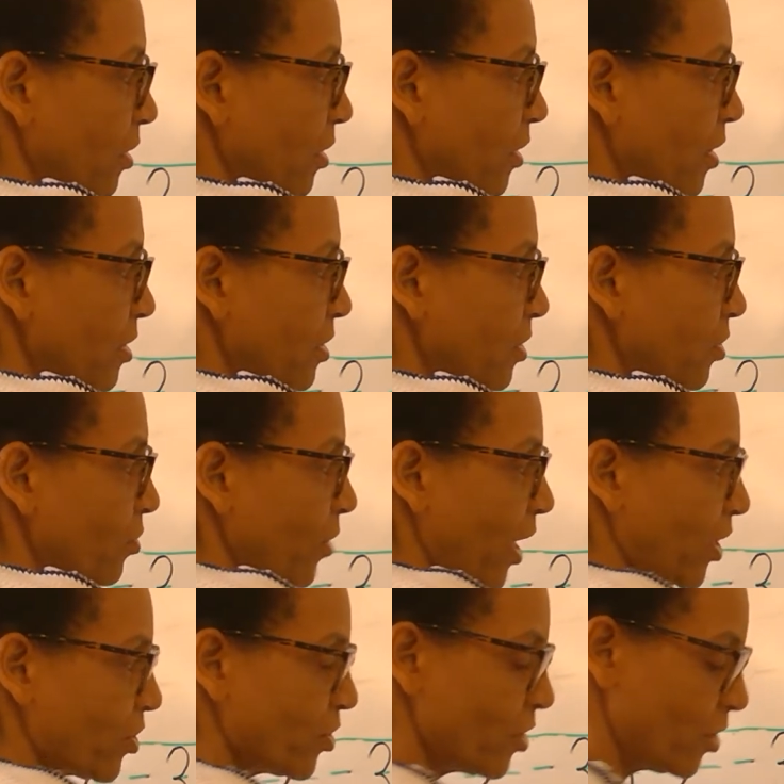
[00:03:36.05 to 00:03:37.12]
this
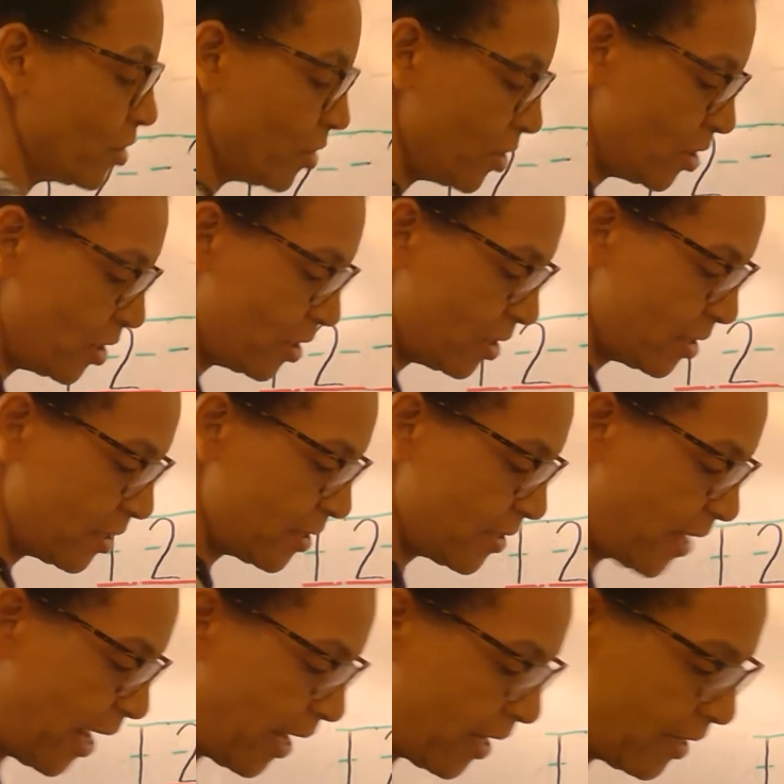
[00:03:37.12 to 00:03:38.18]
direction
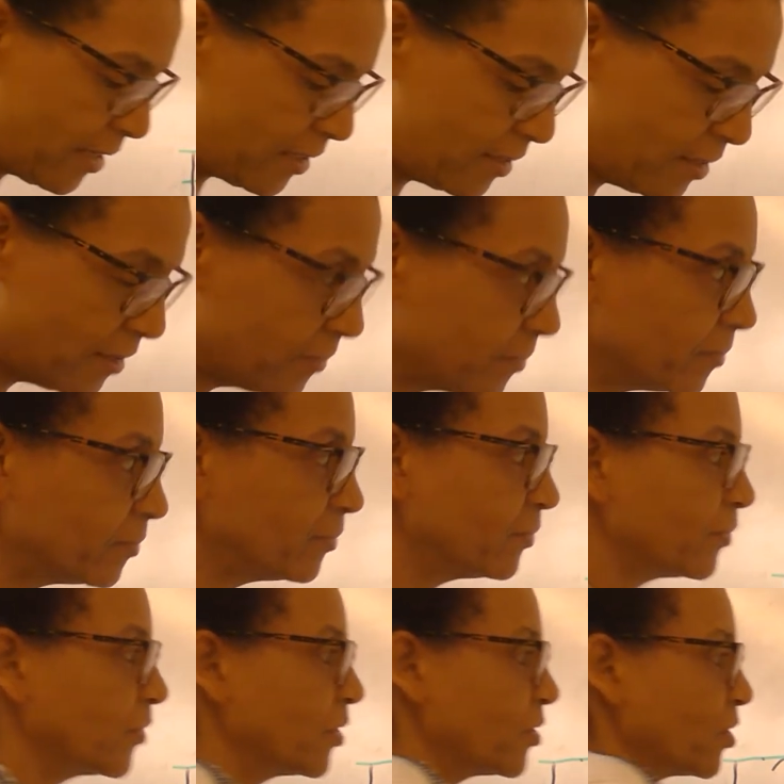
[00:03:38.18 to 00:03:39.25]
second.
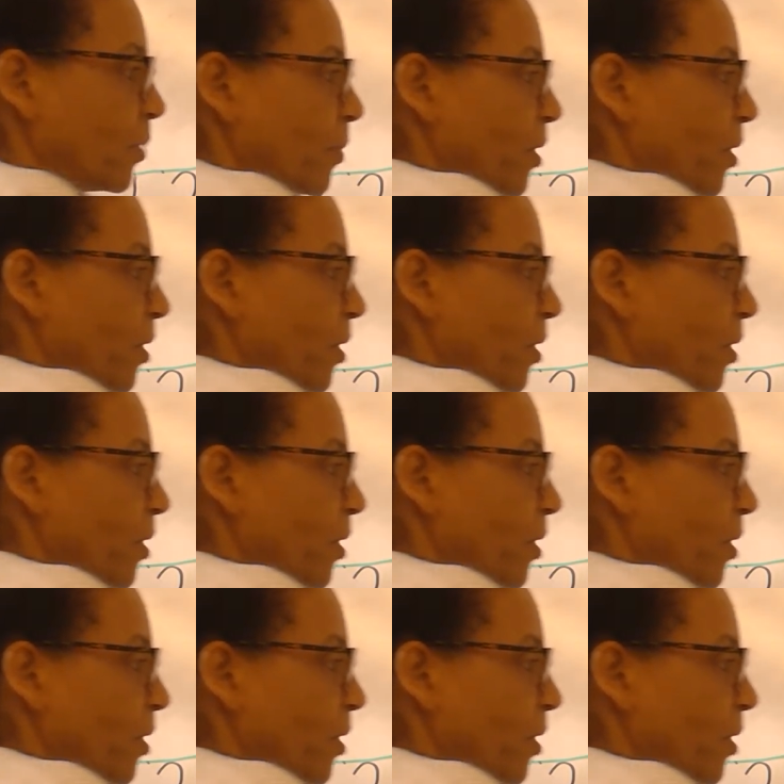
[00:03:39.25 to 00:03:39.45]
So I'm